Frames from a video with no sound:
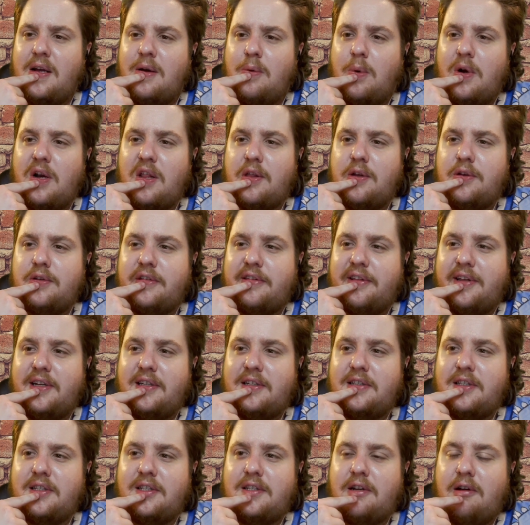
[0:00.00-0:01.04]
One of those
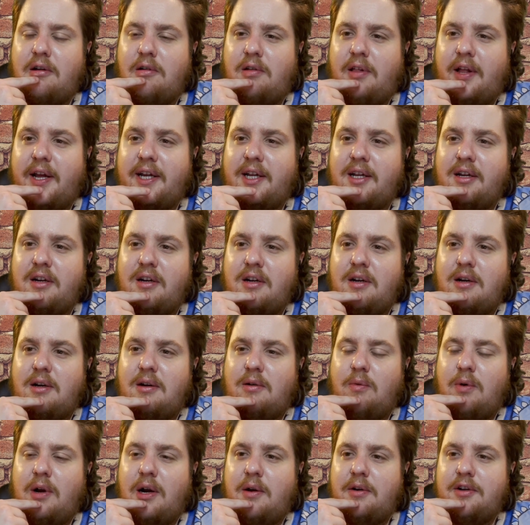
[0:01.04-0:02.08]
things. And so like
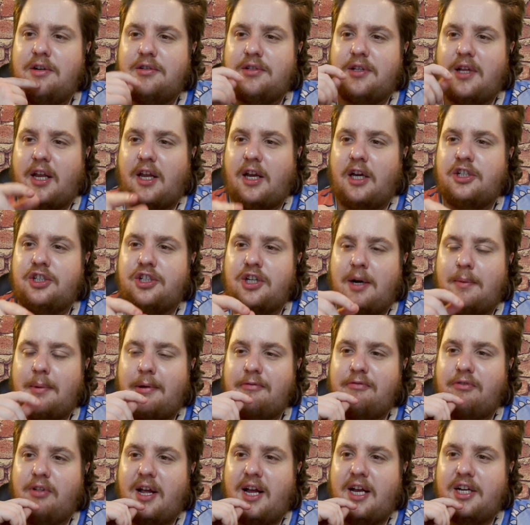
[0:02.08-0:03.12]
what I would do is like I shine
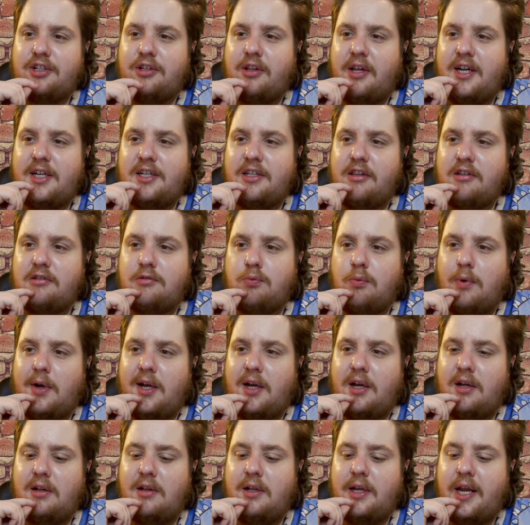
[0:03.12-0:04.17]
my flashlight at this
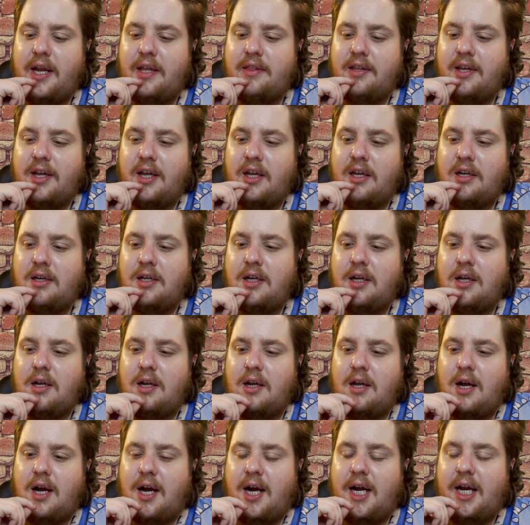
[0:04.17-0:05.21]
well, and then
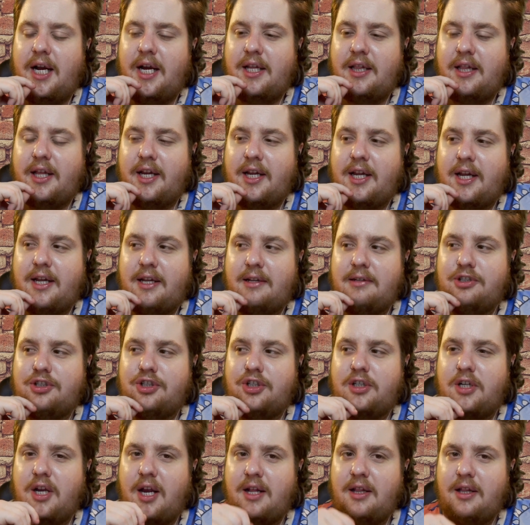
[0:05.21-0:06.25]
I
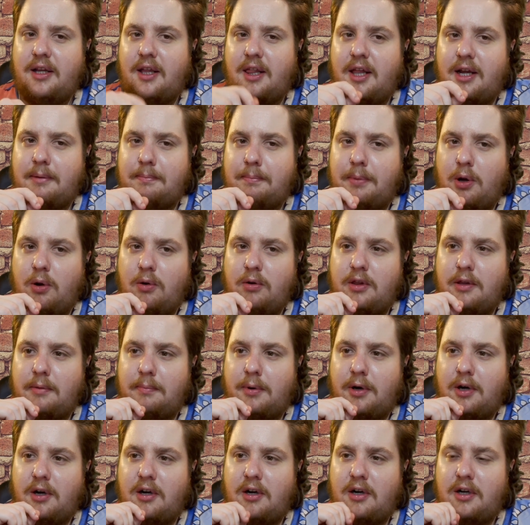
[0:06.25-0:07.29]
gently like poke the
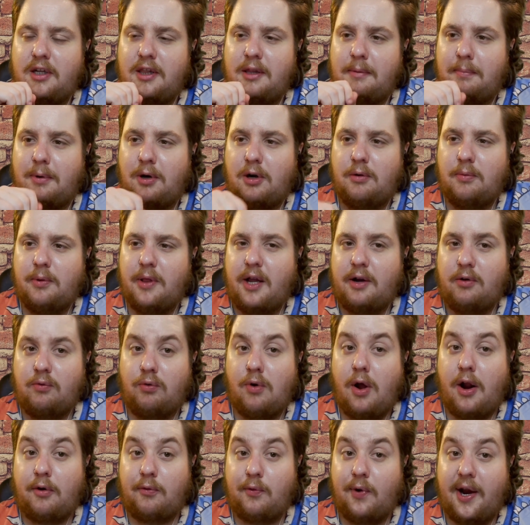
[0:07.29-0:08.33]
bird, and the bird would like
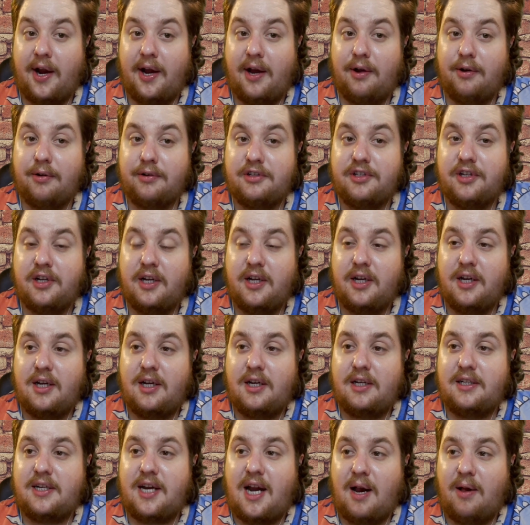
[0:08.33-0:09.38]
run around
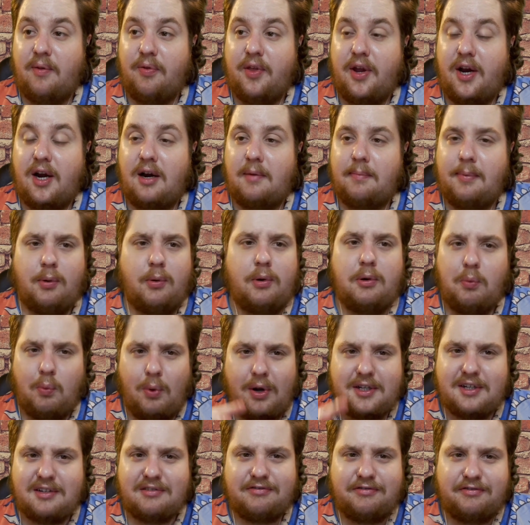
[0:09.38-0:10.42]
down there, but it
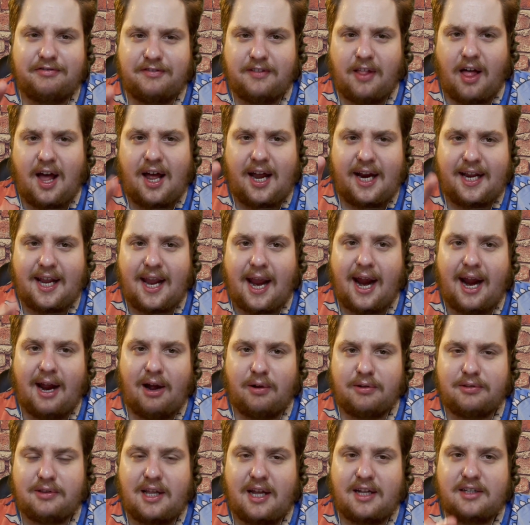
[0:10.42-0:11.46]
wasn't flying
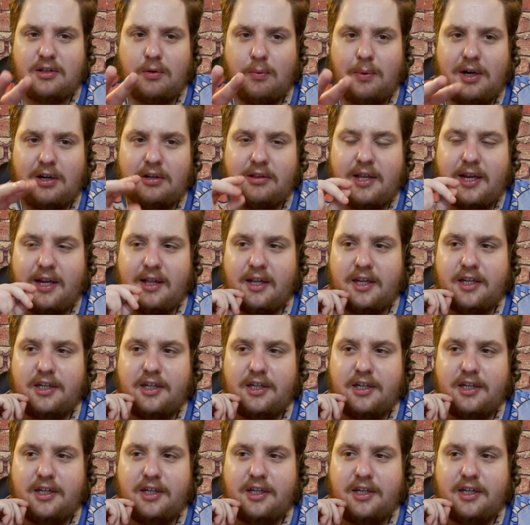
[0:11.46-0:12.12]
out. That's the weird thing.